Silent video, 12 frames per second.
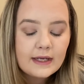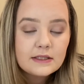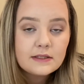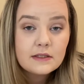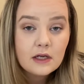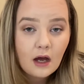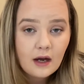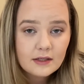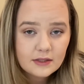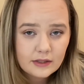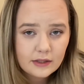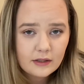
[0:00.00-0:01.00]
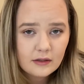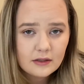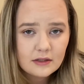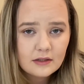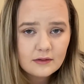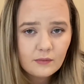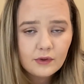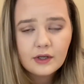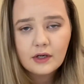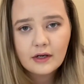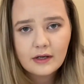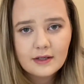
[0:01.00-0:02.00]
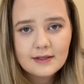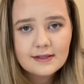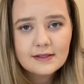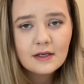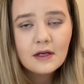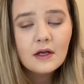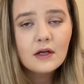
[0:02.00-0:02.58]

doctor, well, the nurse,